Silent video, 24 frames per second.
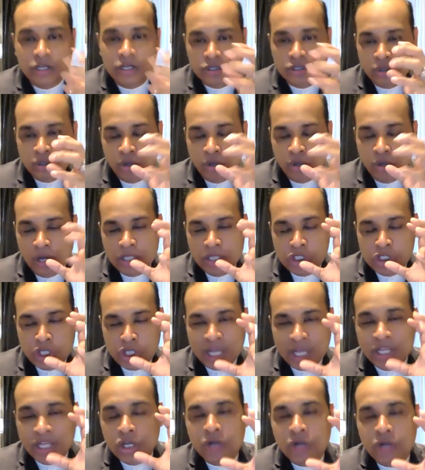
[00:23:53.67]
So
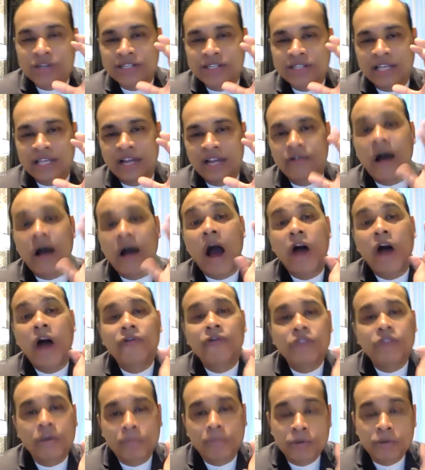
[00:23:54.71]
check yourself how
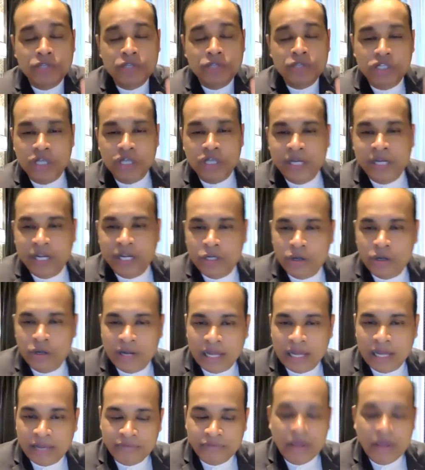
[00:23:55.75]
you're positioned in your life,